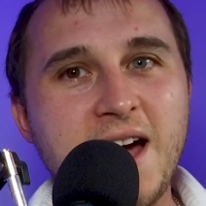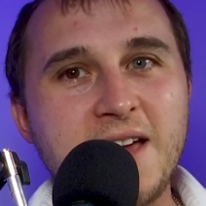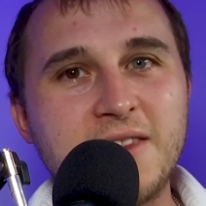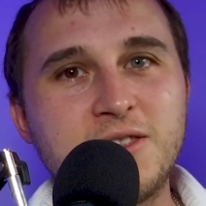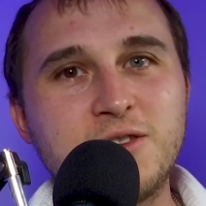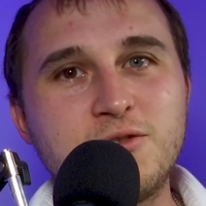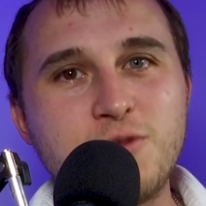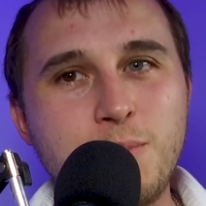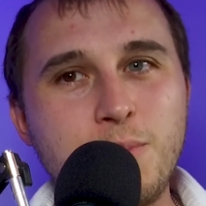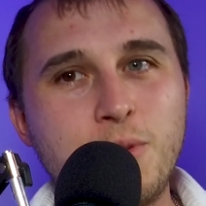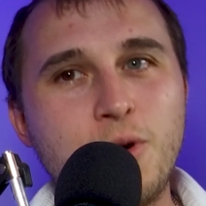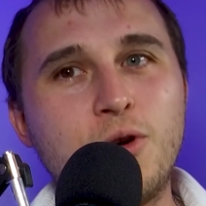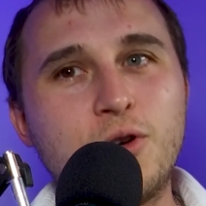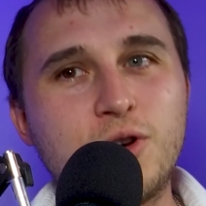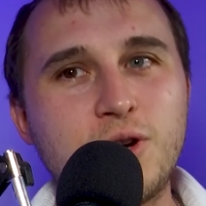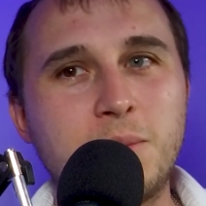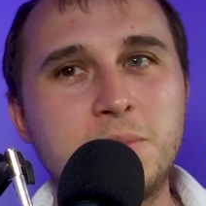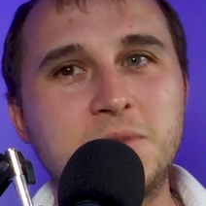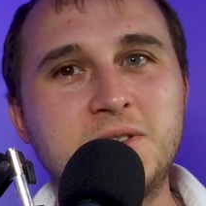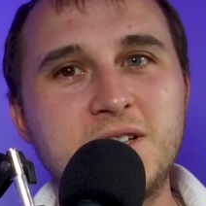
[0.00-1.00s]
and the
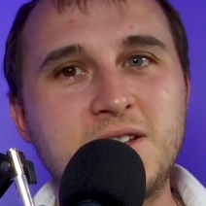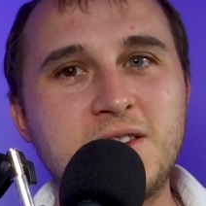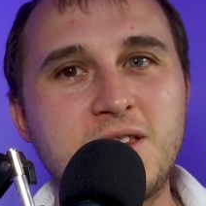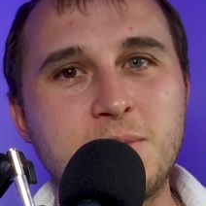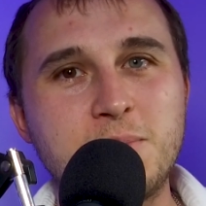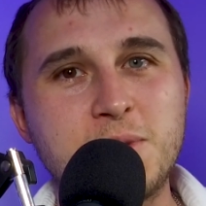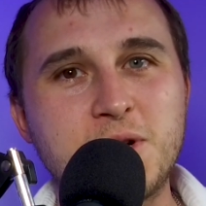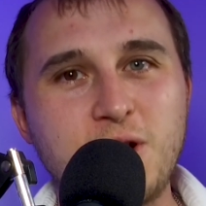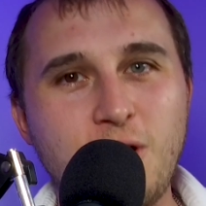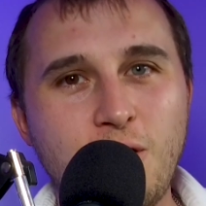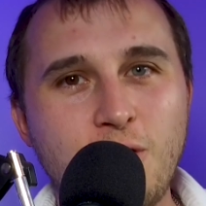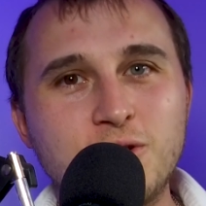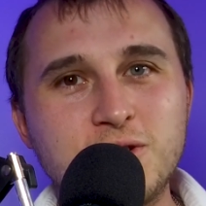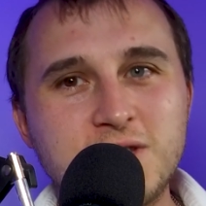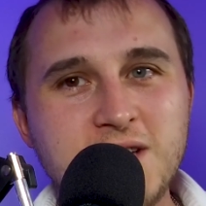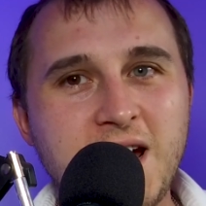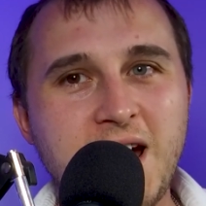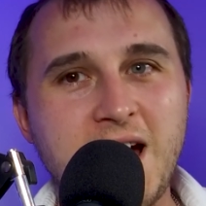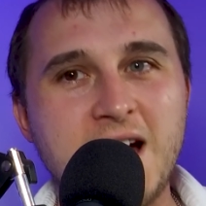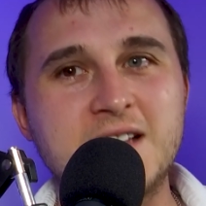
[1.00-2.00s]
report commented that
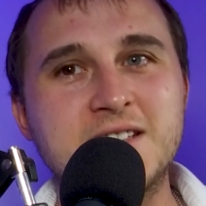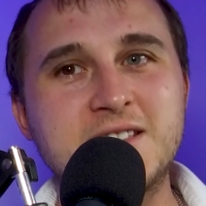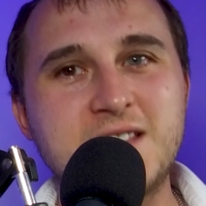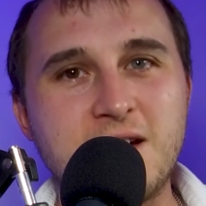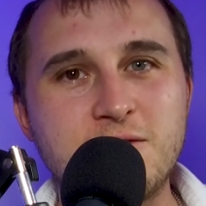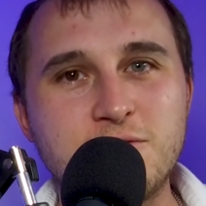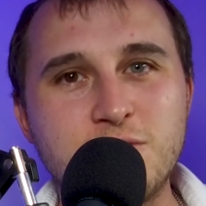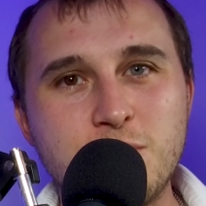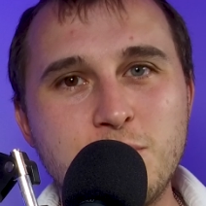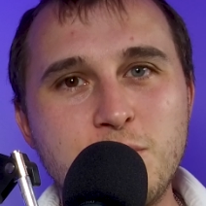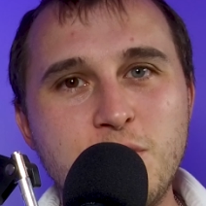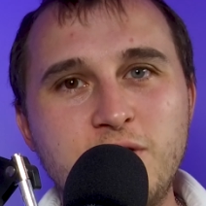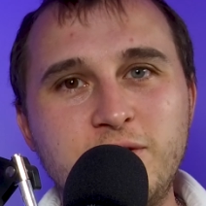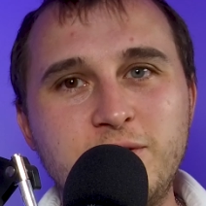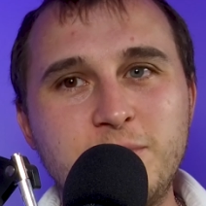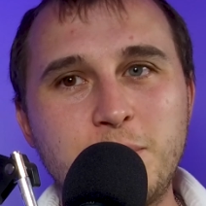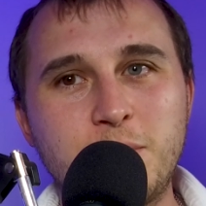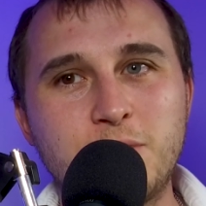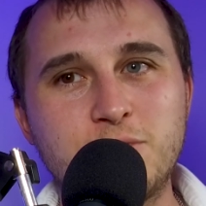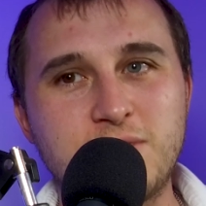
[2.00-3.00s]
because it has that
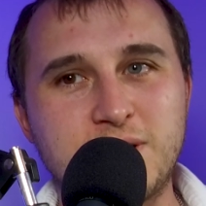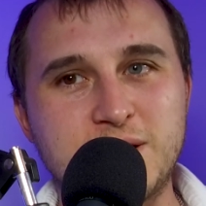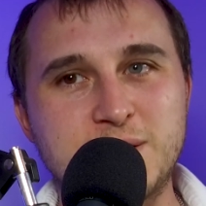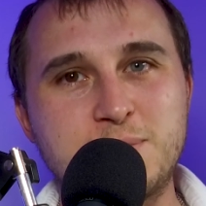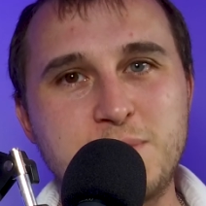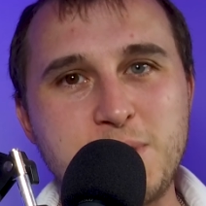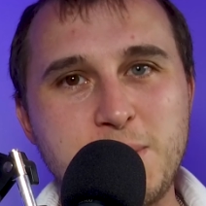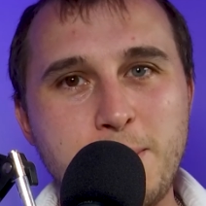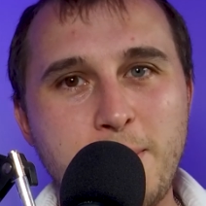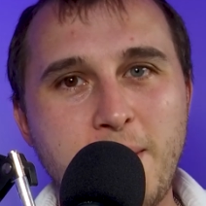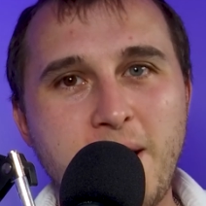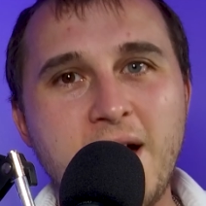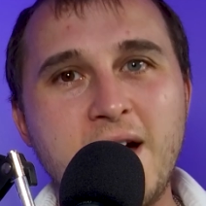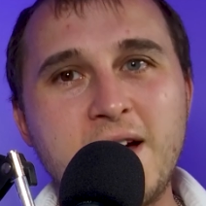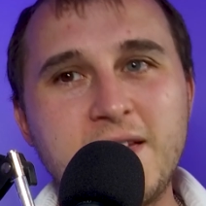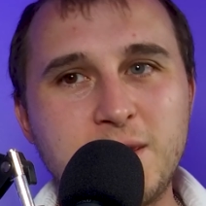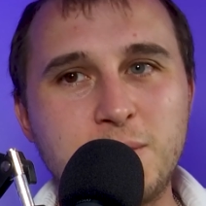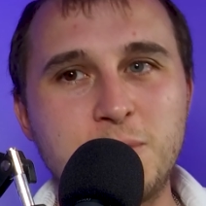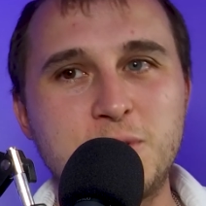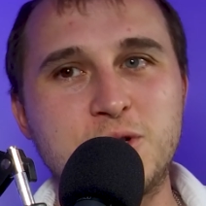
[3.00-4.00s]
removable Raspberry
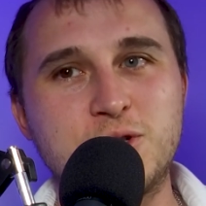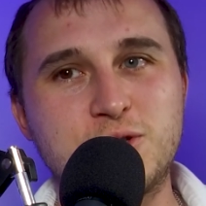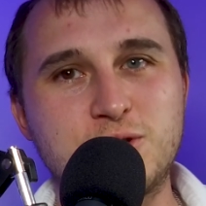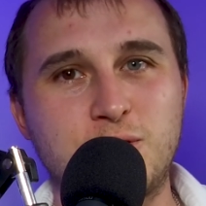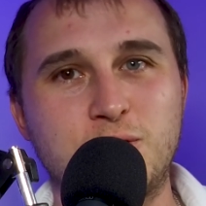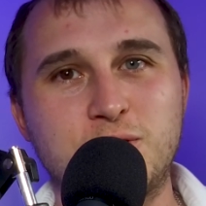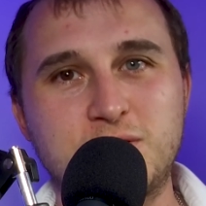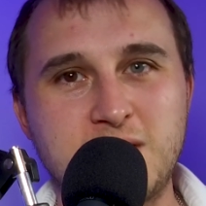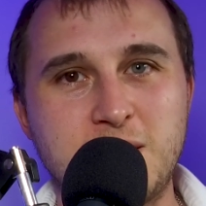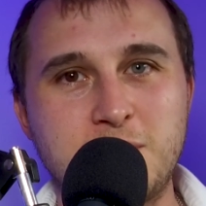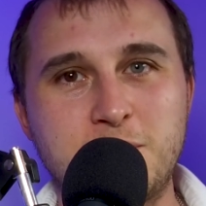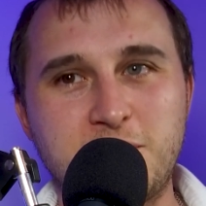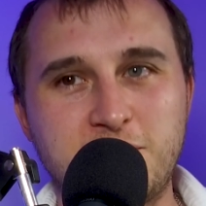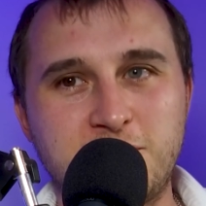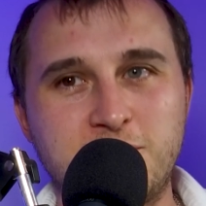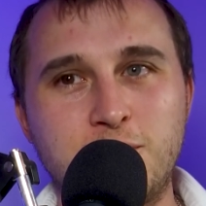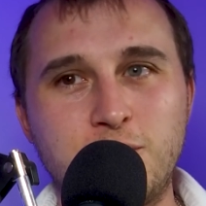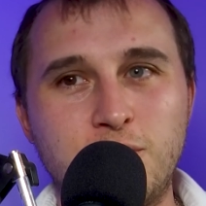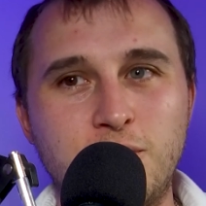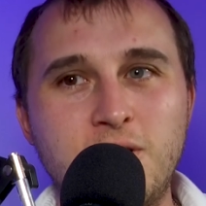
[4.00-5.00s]
Pi that we just looked at
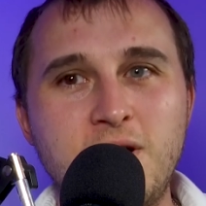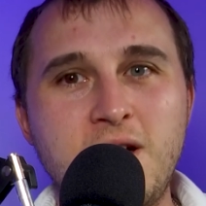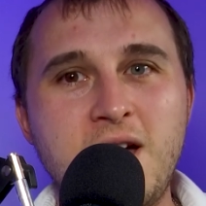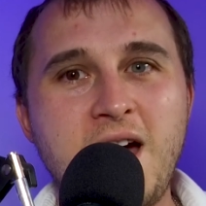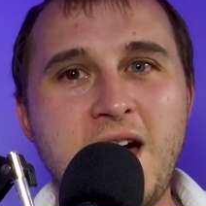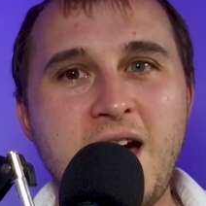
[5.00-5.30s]
before,